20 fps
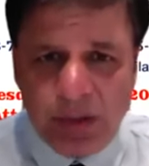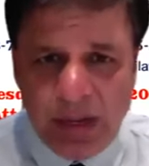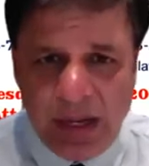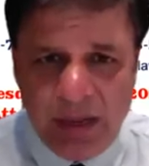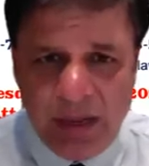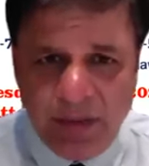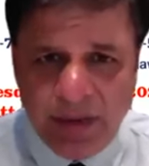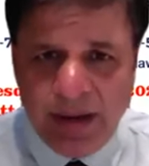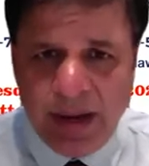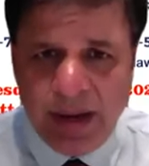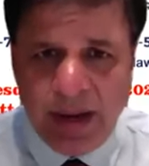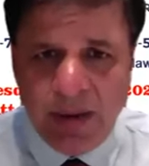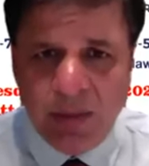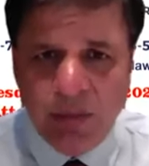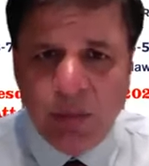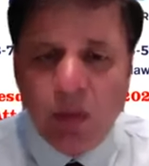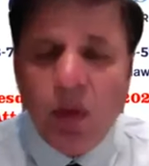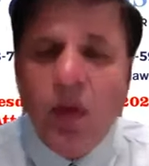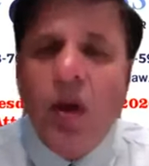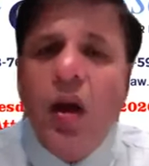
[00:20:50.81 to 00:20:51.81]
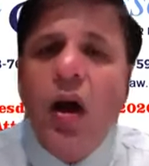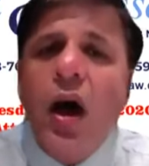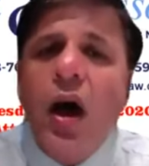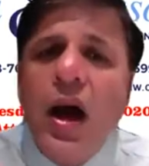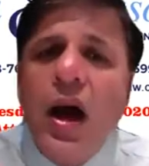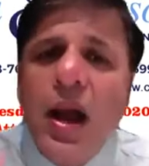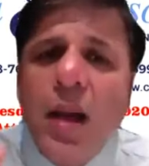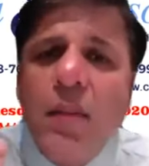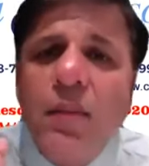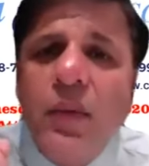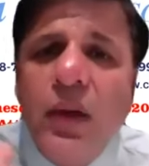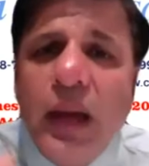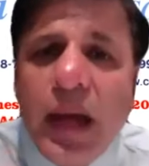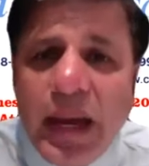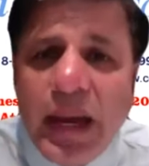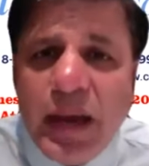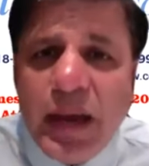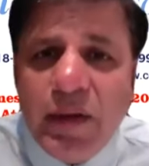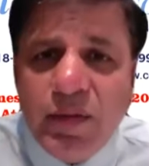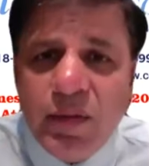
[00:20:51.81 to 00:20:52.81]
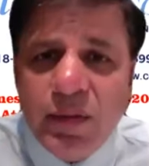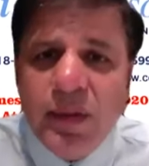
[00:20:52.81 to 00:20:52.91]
even now, I am live.